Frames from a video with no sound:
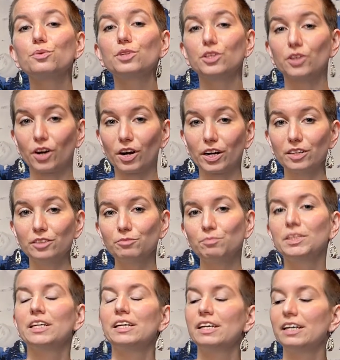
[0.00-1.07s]
yarn.
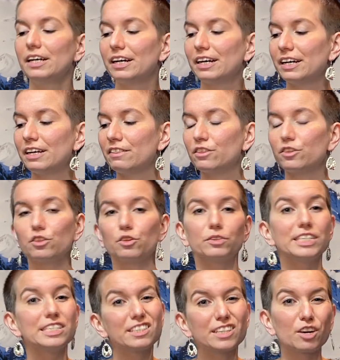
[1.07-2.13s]
And the
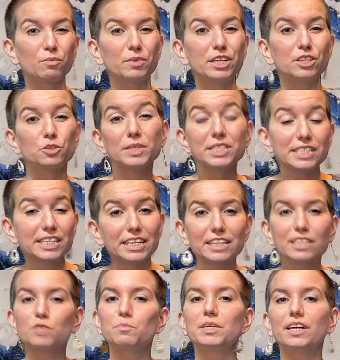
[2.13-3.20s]
reason that we twist
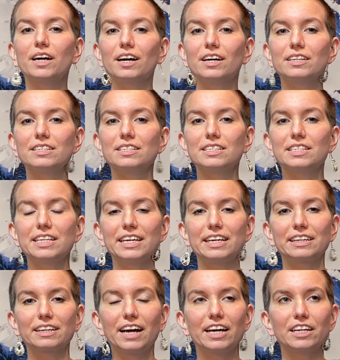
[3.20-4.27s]
it is because
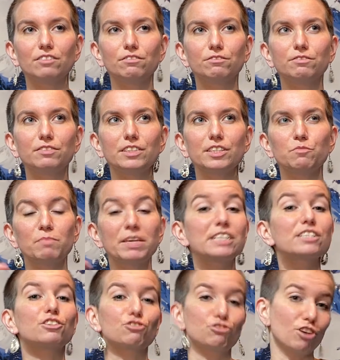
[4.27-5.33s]
it kind of
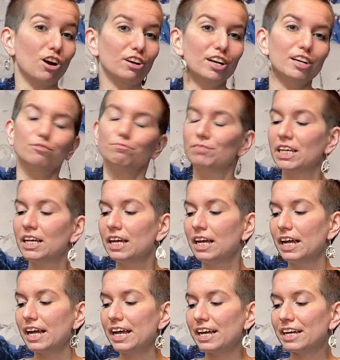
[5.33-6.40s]
makes it stronger.
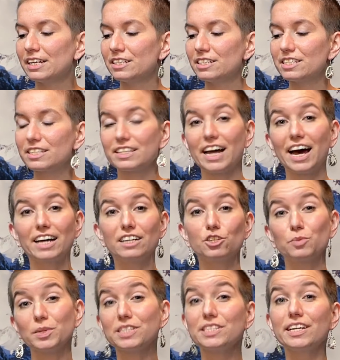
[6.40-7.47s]
And that
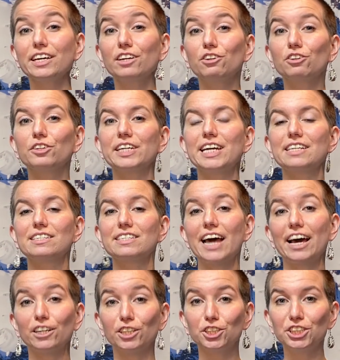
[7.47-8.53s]
twisting creates
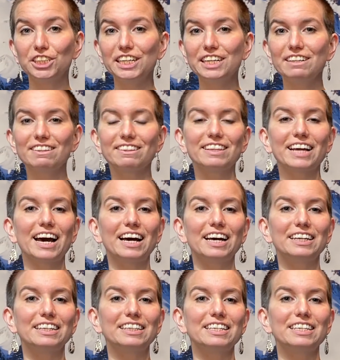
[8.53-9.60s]
energy
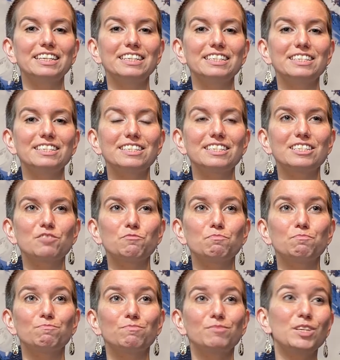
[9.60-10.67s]
that is,
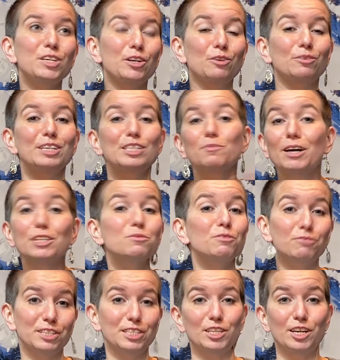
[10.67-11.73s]
it's possible
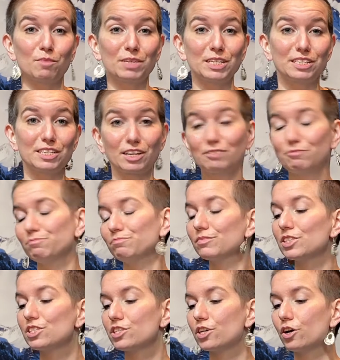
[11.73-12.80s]
for it to come undone.
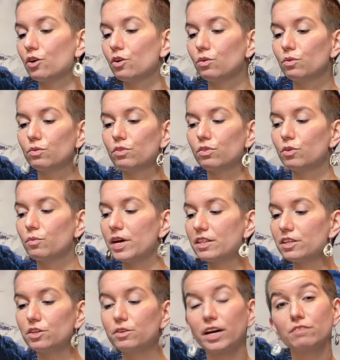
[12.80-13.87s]
So the way
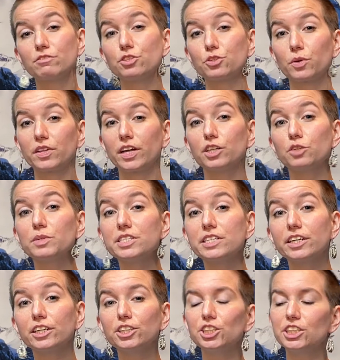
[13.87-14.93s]
that you kind of store that twist
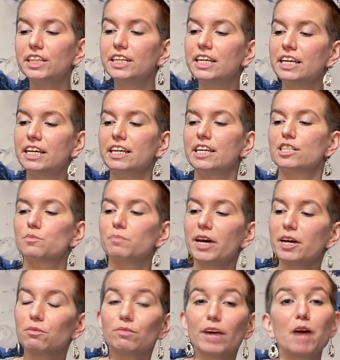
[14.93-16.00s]
energy is
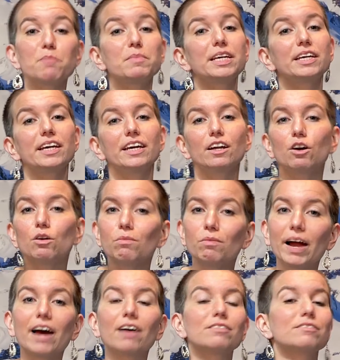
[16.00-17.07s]
by wrapping it
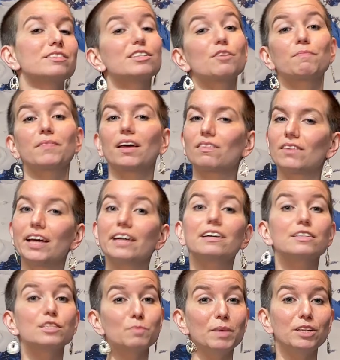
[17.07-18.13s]
around something
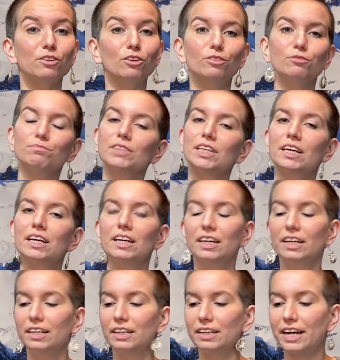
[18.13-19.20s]
like a spindle.
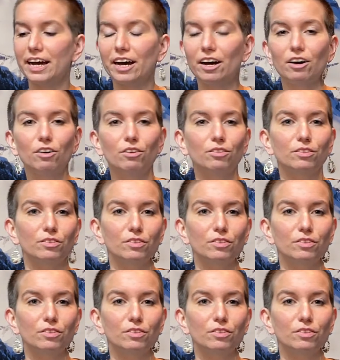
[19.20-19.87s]
Now,